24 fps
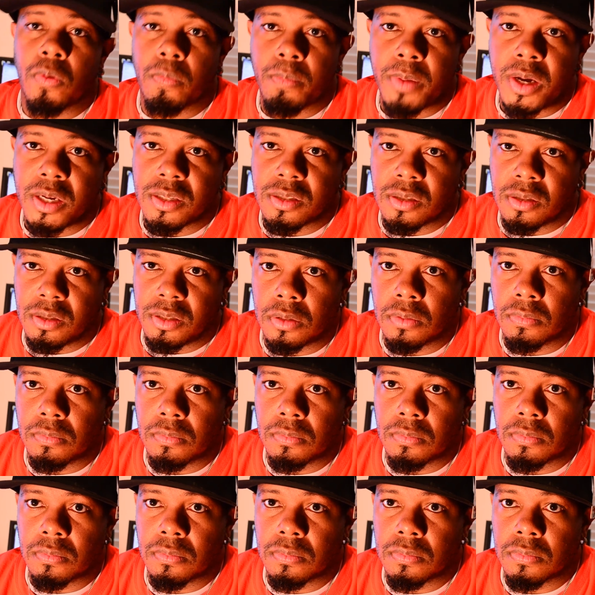will measure,
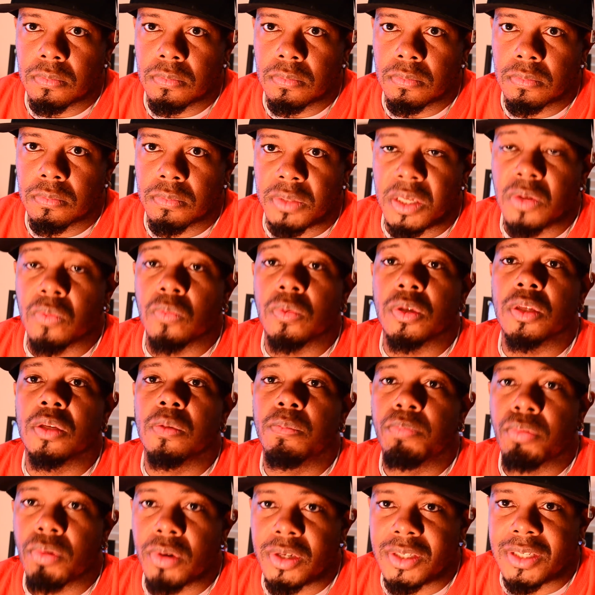then when you
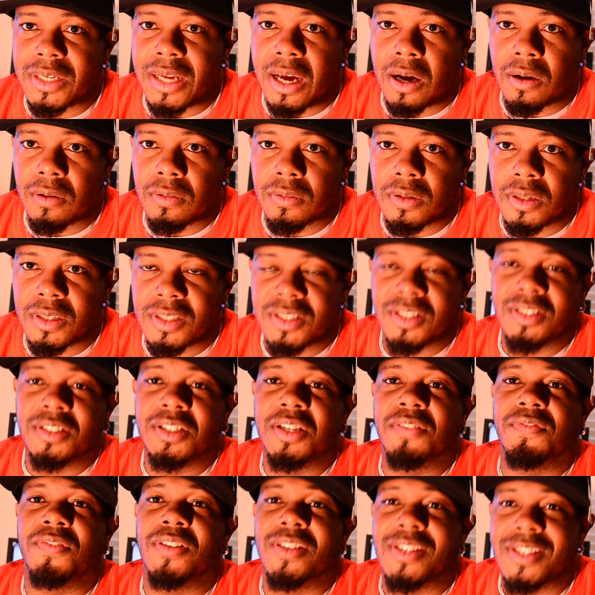print it out, it's a
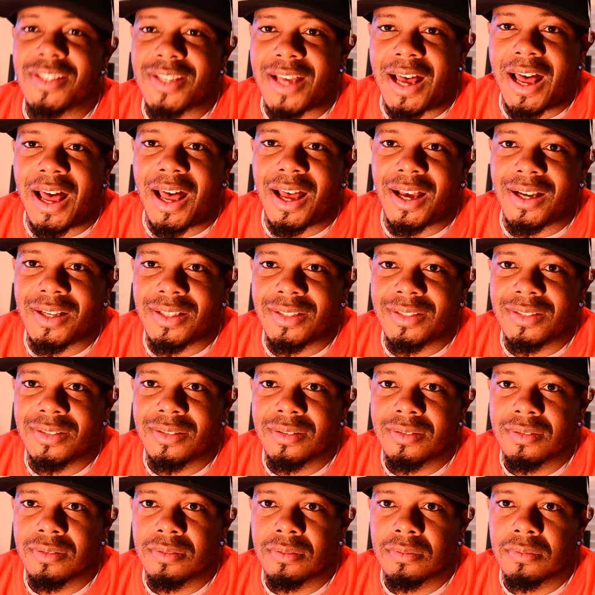different size
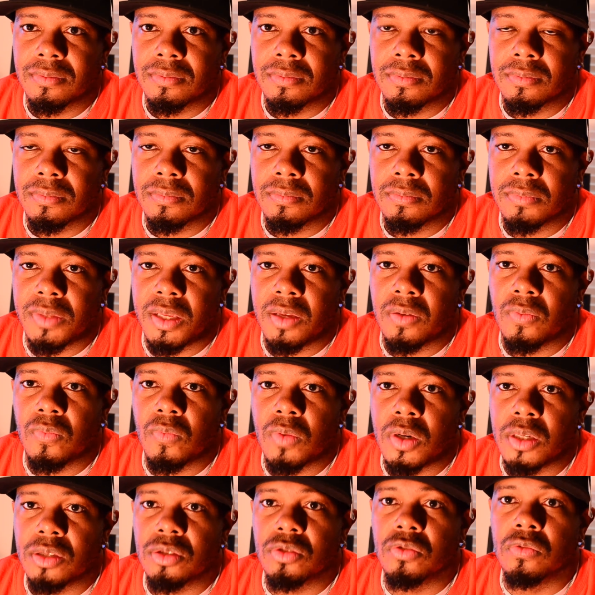than
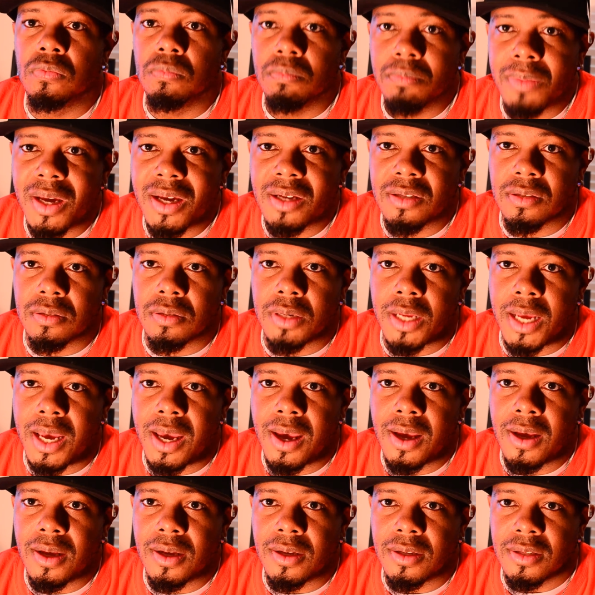what you measured
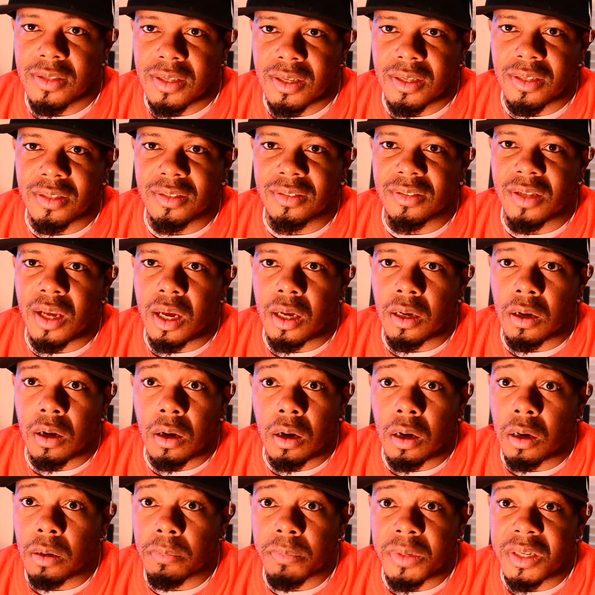at, and then it's like,
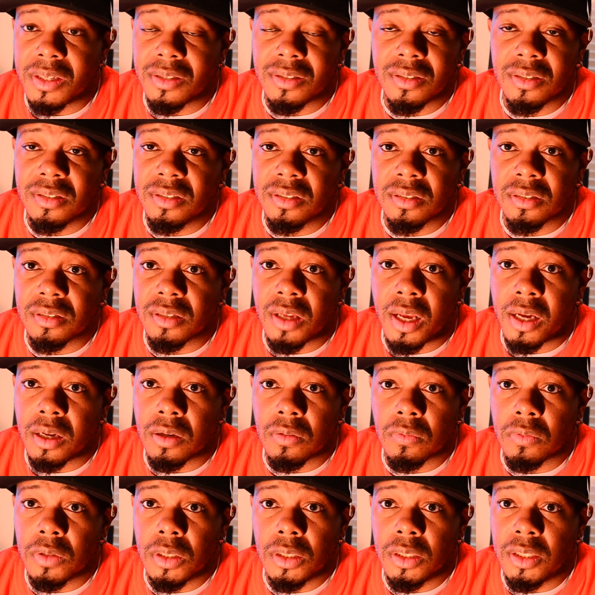oh man, this is like
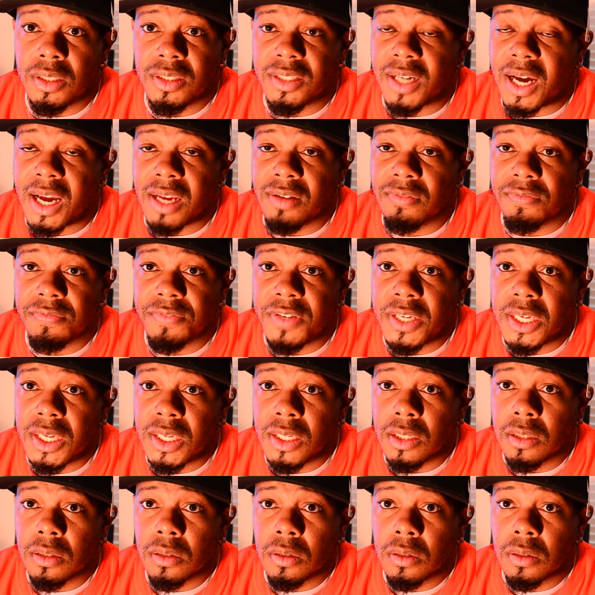a really tight fit.